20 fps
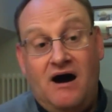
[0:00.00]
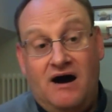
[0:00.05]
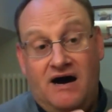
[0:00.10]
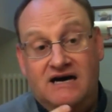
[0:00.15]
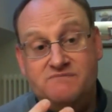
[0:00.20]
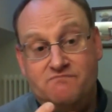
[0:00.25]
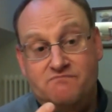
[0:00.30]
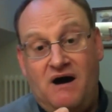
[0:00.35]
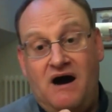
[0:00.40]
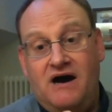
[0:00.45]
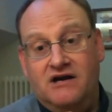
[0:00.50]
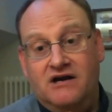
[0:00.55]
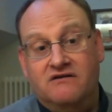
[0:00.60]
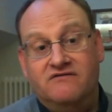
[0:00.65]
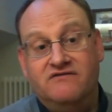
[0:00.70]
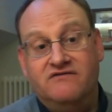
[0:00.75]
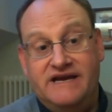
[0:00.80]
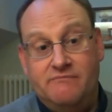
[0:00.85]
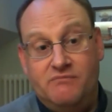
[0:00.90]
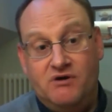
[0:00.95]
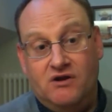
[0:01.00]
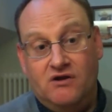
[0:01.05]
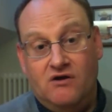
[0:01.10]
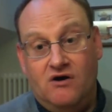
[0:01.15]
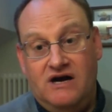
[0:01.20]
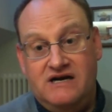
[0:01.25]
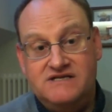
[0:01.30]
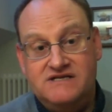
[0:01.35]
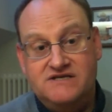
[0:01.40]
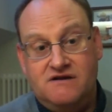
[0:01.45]
as part of labor
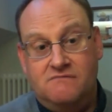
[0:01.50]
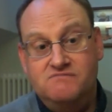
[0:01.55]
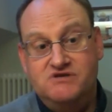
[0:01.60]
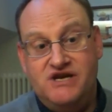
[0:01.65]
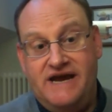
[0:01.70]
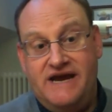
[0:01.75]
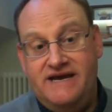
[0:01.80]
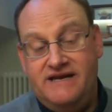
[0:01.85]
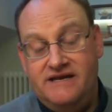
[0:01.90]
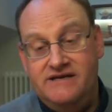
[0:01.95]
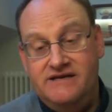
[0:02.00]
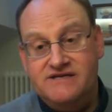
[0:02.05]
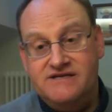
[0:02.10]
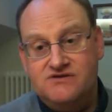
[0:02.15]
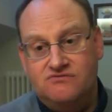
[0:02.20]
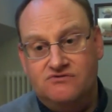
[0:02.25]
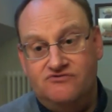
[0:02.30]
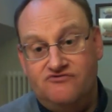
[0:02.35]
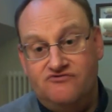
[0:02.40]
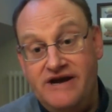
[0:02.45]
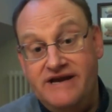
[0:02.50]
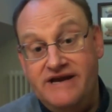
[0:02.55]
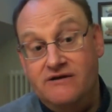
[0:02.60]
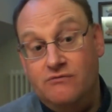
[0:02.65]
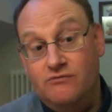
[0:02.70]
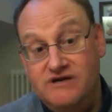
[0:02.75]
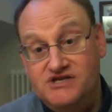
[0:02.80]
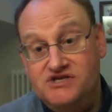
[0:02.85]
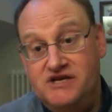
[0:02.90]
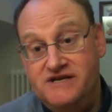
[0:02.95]
law, a subject in its own right,
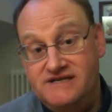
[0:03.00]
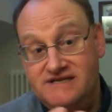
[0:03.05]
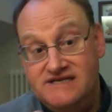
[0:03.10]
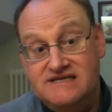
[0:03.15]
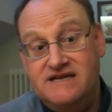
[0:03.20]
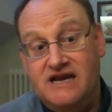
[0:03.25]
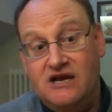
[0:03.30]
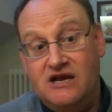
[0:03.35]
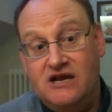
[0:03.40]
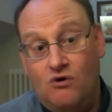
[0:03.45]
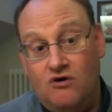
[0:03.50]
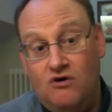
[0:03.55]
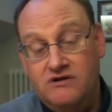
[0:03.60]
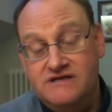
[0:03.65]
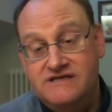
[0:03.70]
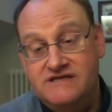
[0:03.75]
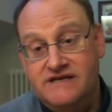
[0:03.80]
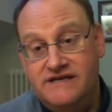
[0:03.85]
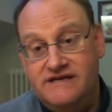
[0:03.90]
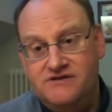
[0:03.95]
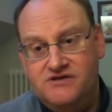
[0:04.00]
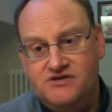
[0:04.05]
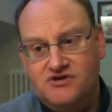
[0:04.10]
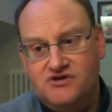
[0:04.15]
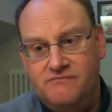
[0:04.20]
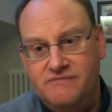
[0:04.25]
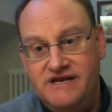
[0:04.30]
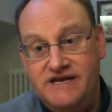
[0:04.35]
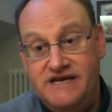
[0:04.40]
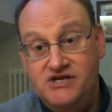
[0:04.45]
which is equality and
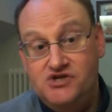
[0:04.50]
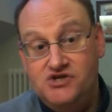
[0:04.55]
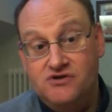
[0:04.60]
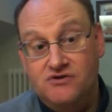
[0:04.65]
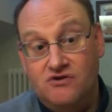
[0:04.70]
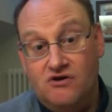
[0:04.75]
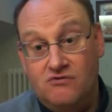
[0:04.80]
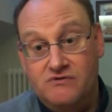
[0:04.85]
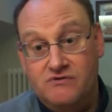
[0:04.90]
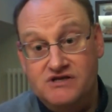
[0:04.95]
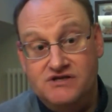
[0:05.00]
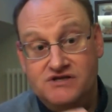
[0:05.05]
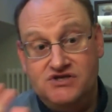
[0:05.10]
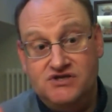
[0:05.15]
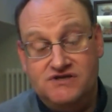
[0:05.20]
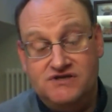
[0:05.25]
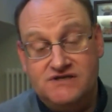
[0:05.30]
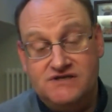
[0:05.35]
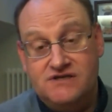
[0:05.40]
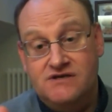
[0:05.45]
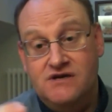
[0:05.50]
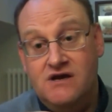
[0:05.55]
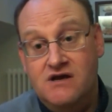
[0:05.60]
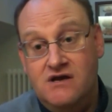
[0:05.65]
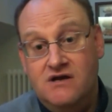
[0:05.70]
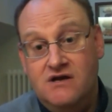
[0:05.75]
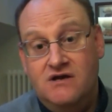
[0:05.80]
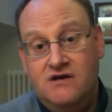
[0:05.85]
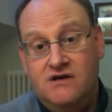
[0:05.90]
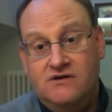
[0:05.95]
discrimination law, which is just
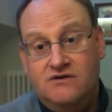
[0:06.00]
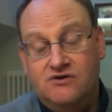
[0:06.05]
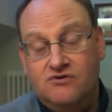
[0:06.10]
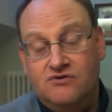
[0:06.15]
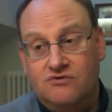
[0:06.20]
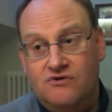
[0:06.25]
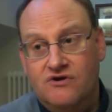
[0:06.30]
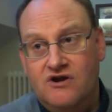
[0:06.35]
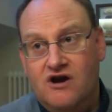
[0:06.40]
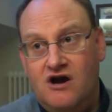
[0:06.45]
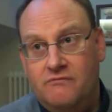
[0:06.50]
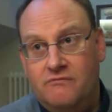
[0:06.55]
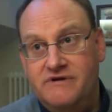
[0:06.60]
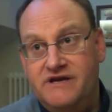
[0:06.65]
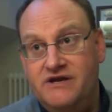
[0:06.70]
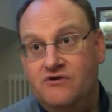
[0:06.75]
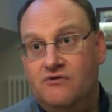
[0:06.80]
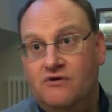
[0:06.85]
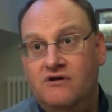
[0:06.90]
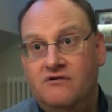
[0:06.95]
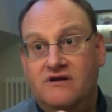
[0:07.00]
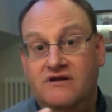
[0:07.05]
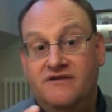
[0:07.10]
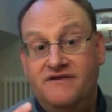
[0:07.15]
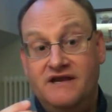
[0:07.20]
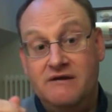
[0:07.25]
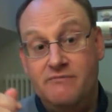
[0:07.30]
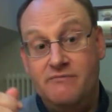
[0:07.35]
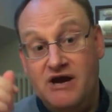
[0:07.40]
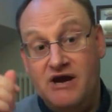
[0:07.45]
grown up. And the
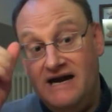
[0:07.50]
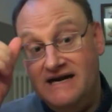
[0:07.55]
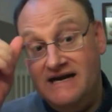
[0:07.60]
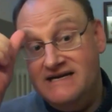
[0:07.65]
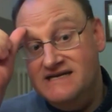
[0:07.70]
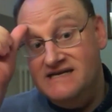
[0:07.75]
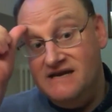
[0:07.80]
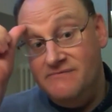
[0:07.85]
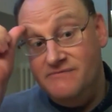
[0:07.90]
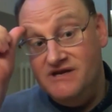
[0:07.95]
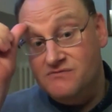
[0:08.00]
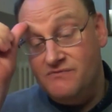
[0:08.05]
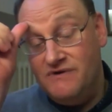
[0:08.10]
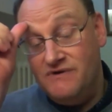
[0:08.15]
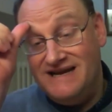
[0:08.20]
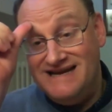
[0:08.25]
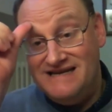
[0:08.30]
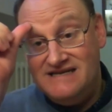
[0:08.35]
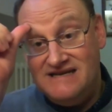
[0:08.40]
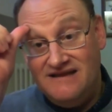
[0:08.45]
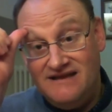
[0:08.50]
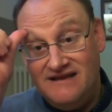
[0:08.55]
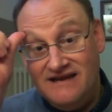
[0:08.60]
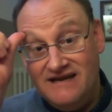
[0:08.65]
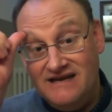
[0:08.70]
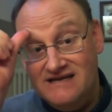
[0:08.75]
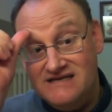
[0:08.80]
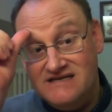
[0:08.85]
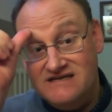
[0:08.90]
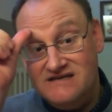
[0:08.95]
thing about academia is we get to
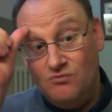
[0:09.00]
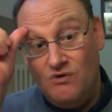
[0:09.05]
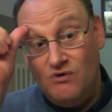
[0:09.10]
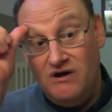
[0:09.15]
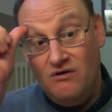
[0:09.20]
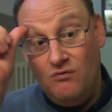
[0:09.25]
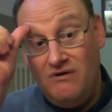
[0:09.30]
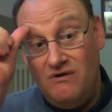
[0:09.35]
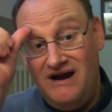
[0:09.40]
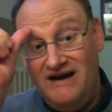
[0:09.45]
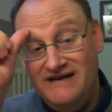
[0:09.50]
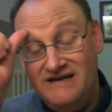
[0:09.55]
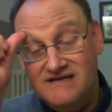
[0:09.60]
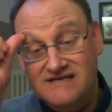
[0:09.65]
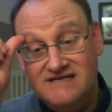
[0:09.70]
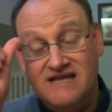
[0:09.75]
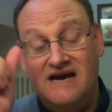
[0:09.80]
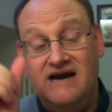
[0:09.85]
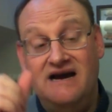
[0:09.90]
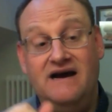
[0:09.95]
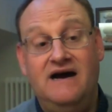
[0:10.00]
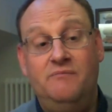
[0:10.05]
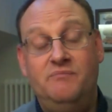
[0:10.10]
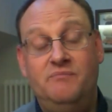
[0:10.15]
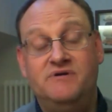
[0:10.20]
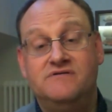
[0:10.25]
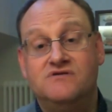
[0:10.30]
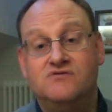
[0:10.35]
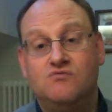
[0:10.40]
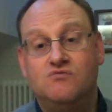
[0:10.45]
think as to, well, why has that
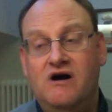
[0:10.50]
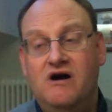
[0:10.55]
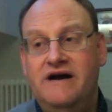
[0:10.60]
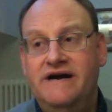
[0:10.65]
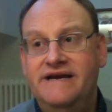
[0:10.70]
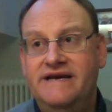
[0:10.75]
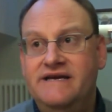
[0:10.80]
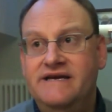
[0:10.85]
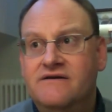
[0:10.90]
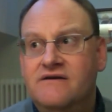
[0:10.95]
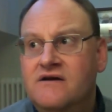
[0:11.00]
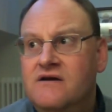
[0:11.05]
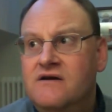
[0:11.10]
happened? Why